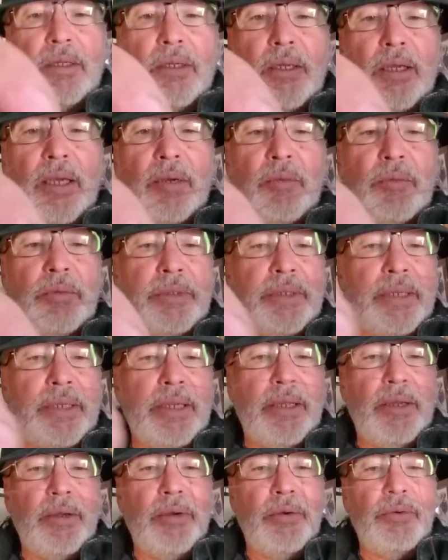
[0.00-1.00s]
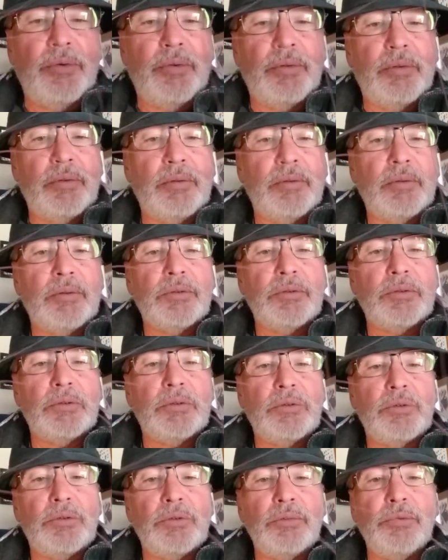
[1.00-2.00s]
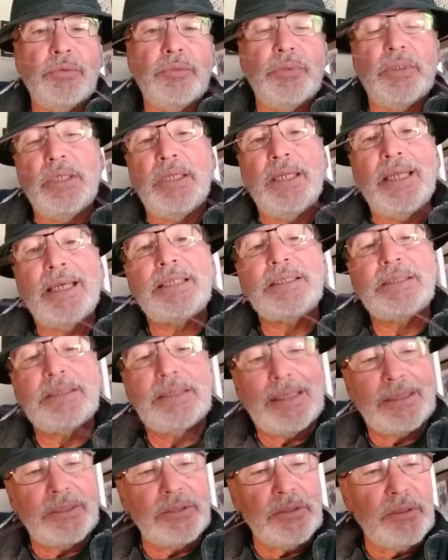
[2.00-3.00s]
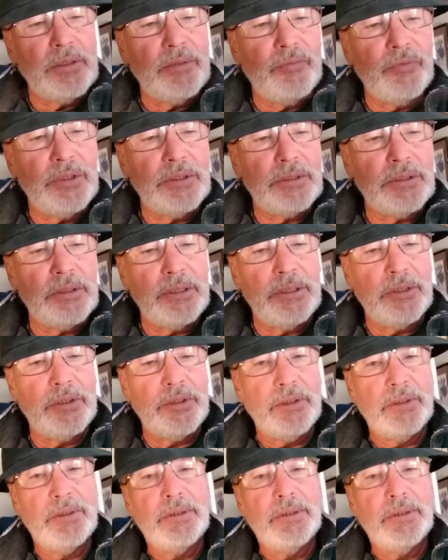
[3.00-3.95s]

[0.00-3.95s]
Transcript: I will now do the next section of this leader,